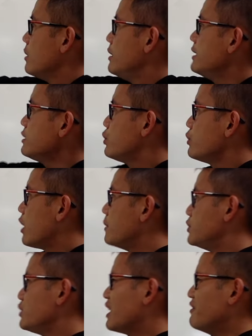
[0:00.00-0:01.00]
these two
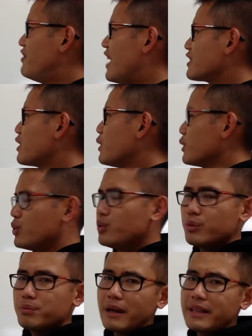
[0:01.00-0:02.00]
terms you can factor out
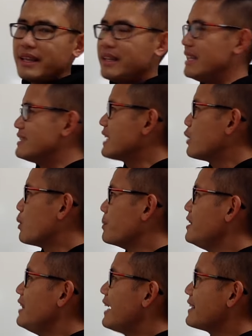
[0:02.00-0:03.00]
2, but then inside will
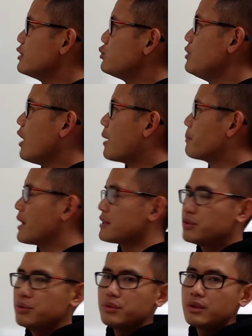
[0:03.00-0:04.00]
be negative 3r
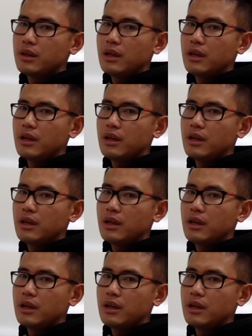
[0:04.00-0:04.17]
plus 2.